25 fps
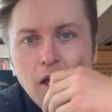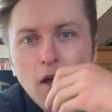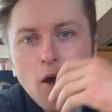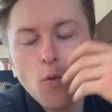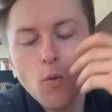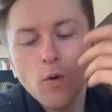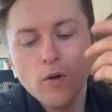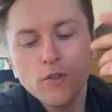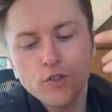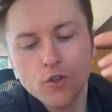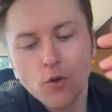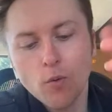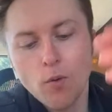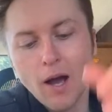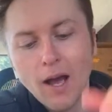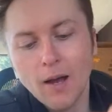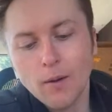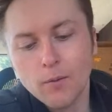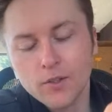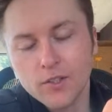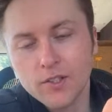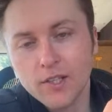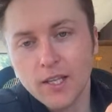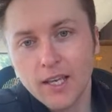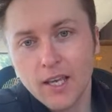well, so I
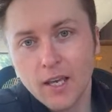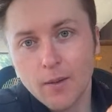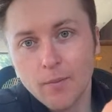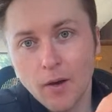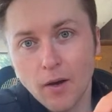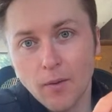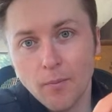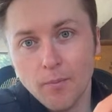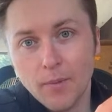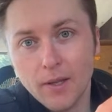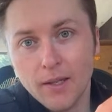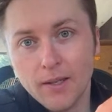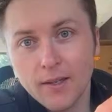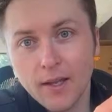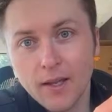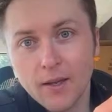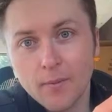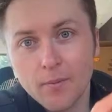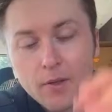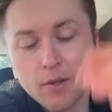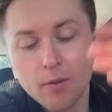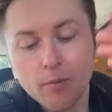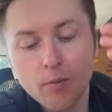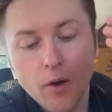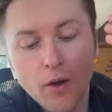was thinking about Midnight,
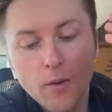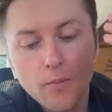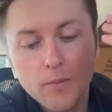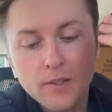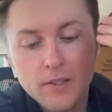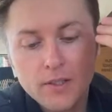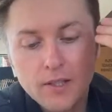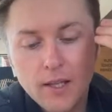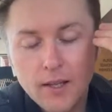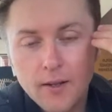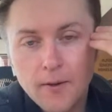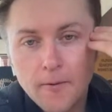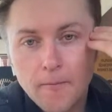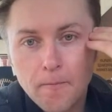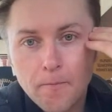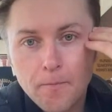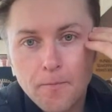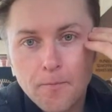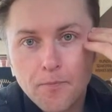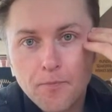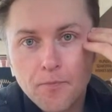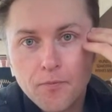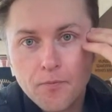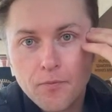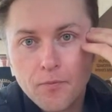but the problem is that,
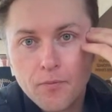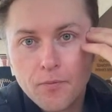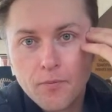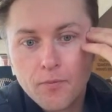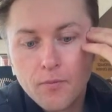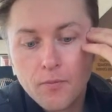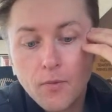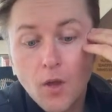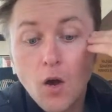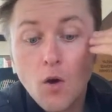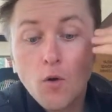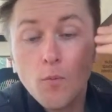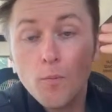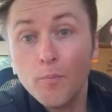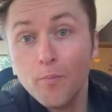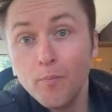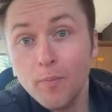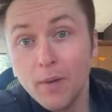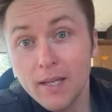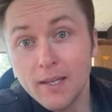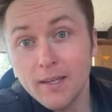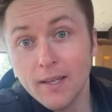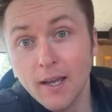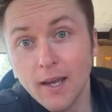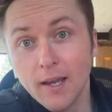oh,
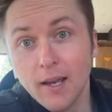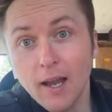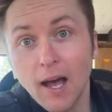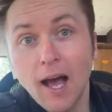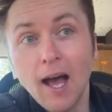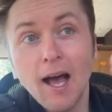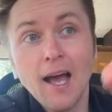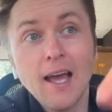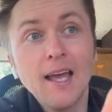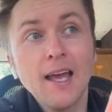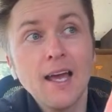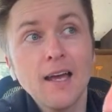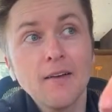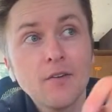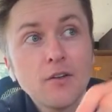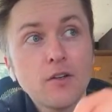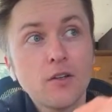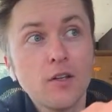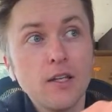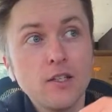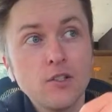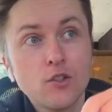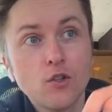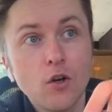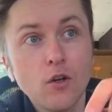Midnight. I have a
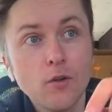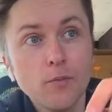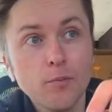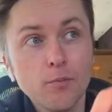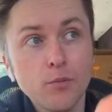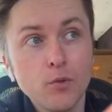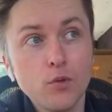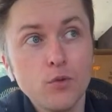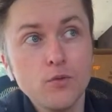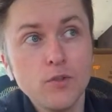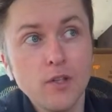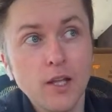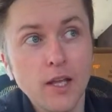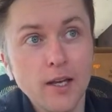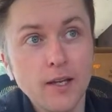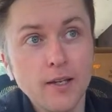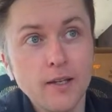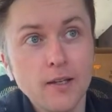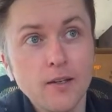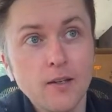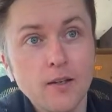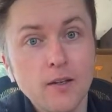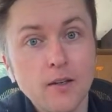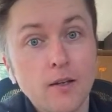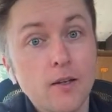glaze called Moonlight.
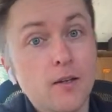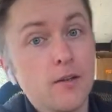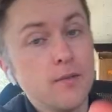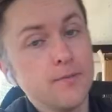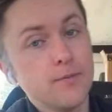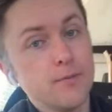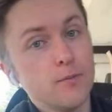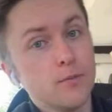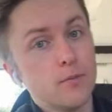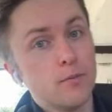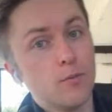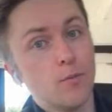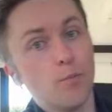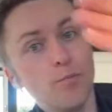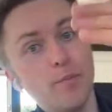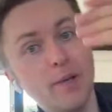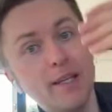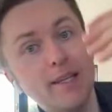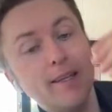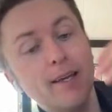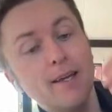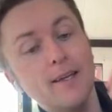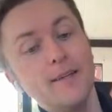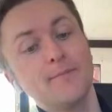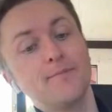
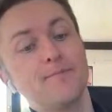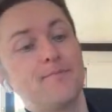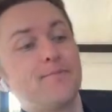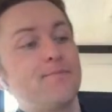Midnight.